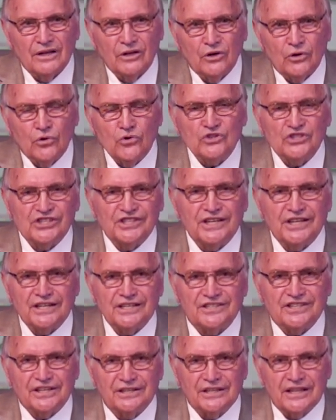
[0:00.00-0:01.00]
whose sin
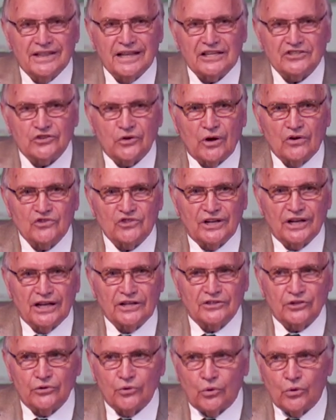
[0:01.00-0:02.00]
is it that's crouching
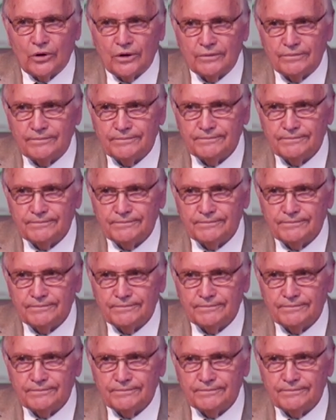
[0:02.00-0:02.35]
at the door?